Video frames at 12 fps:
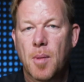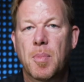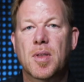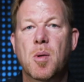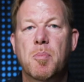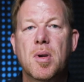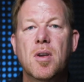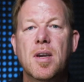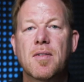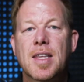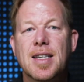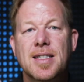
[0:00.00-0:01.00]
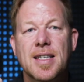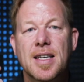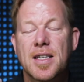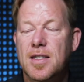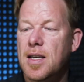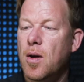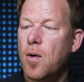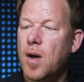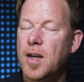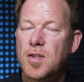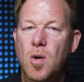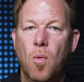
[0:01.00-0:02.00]
But the beauty of this is
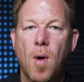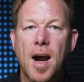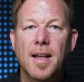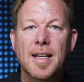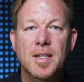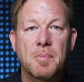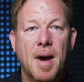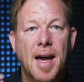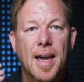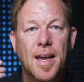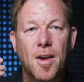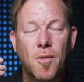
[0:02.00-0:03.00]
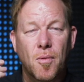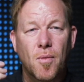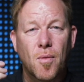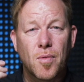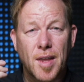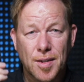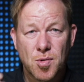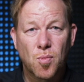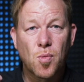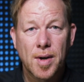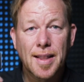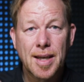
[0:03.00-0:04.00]
it's a wireless mic that's
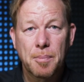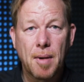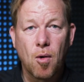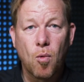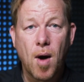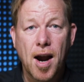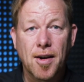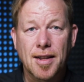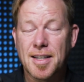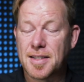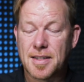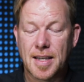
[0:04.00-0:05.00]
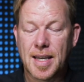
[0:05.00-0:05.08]
really wireless.